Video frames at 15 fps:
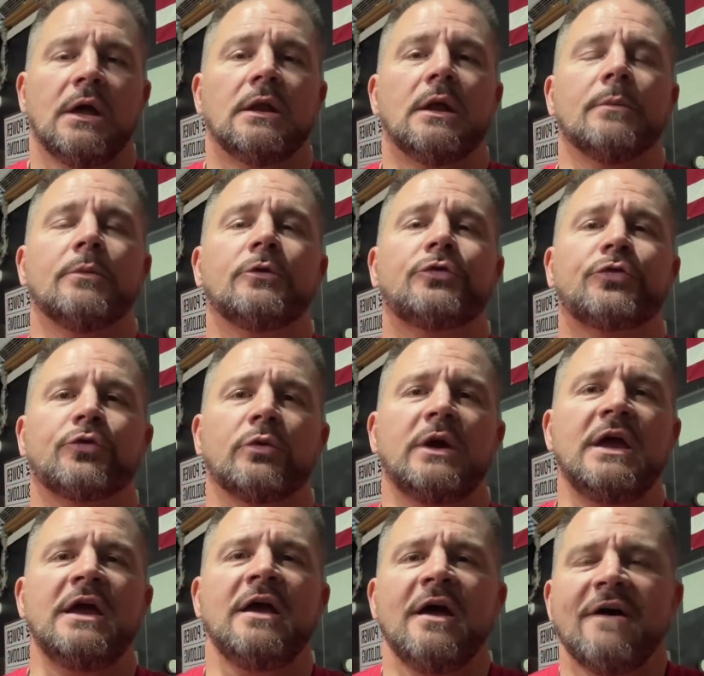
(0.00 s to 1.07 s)
Number
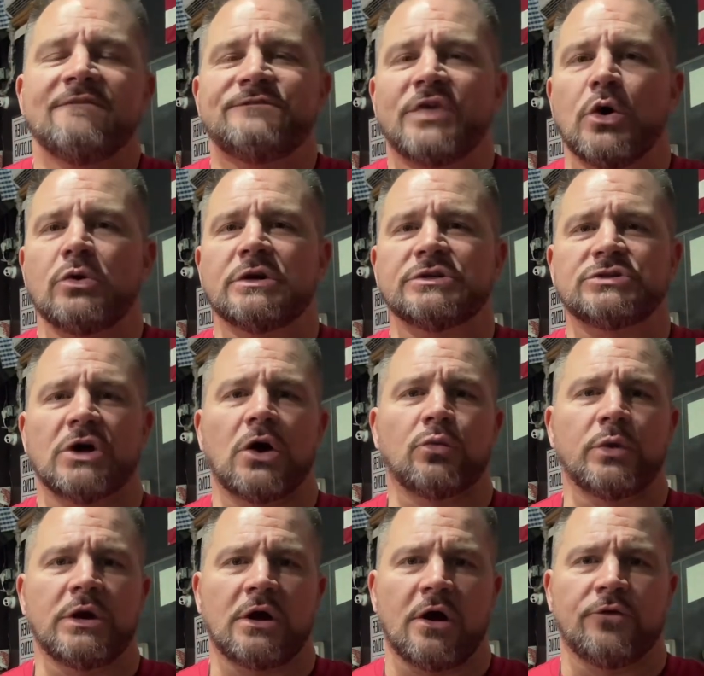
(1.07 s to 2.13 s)
three, focus on
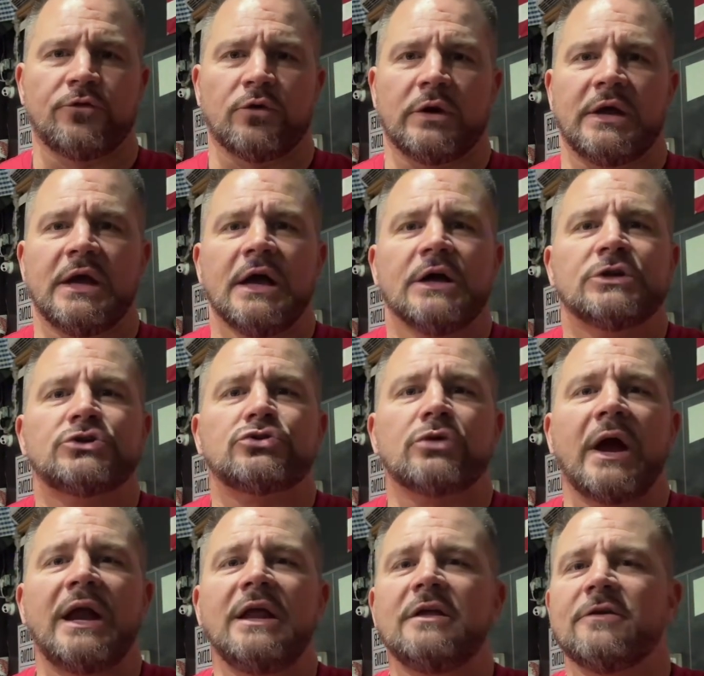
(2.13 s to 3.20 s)
recovery.
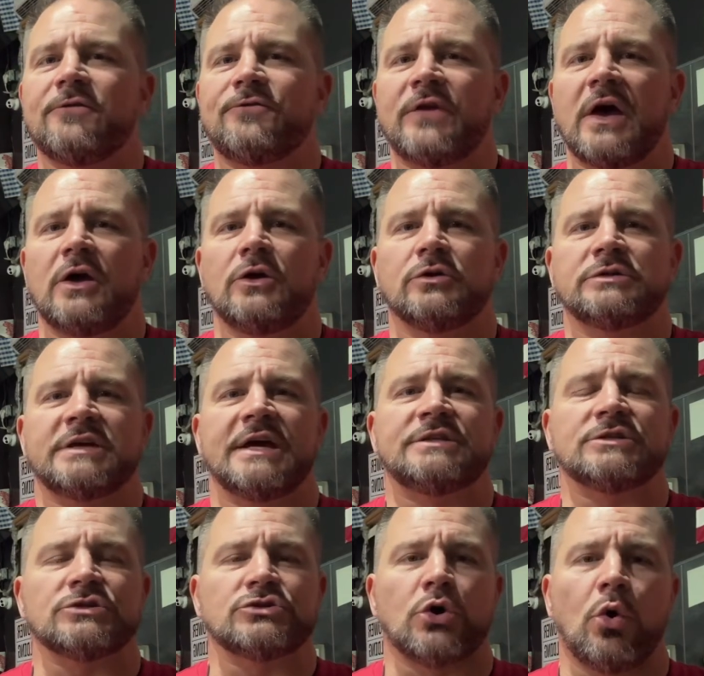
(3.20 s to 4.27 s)
Training to failure takes
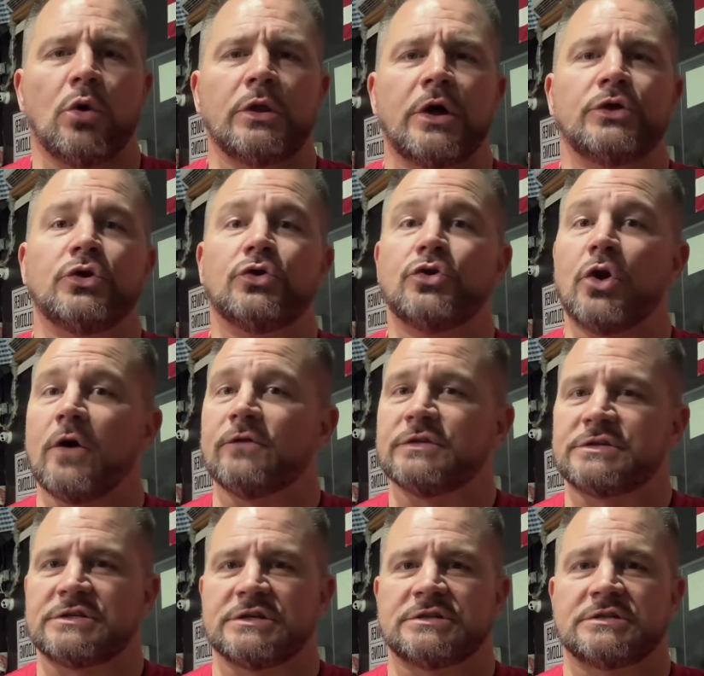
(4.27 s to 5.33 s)
a toll on your
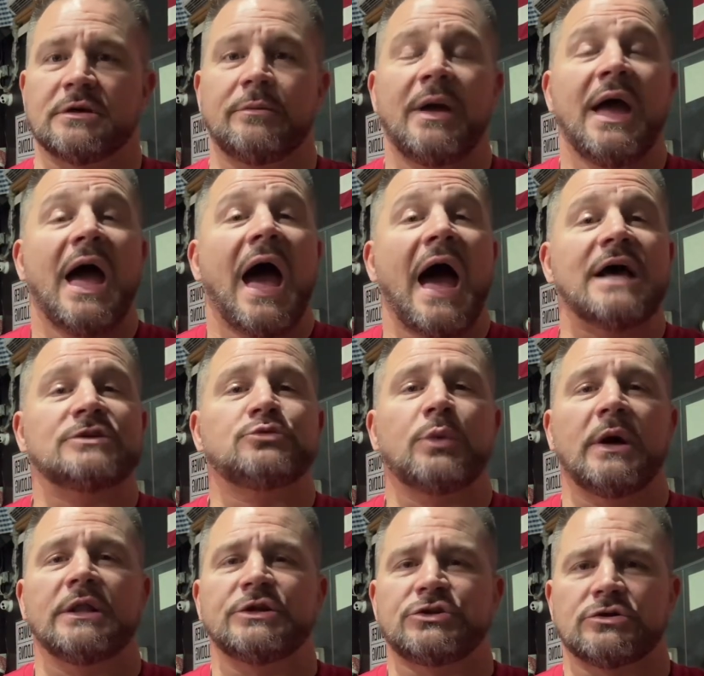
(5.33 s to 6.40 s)
nervous system as
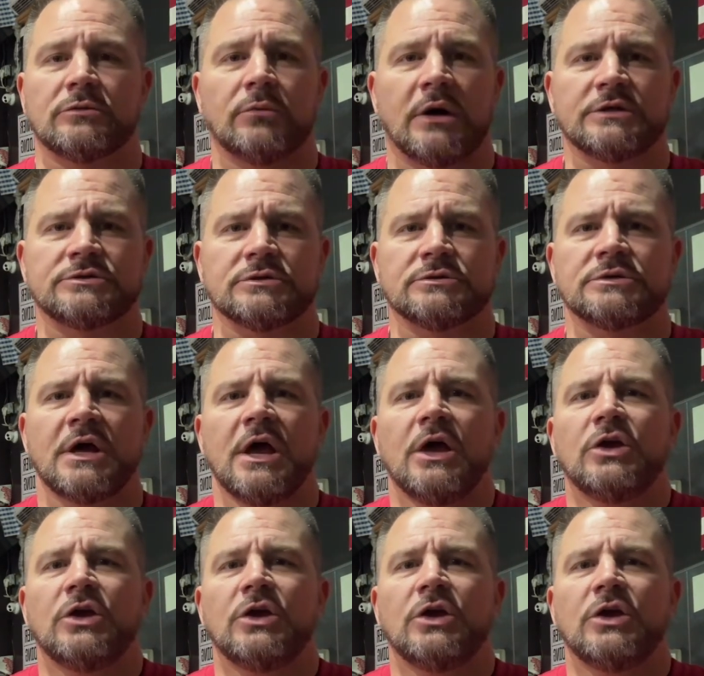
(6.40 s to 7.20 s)
well as your muscles.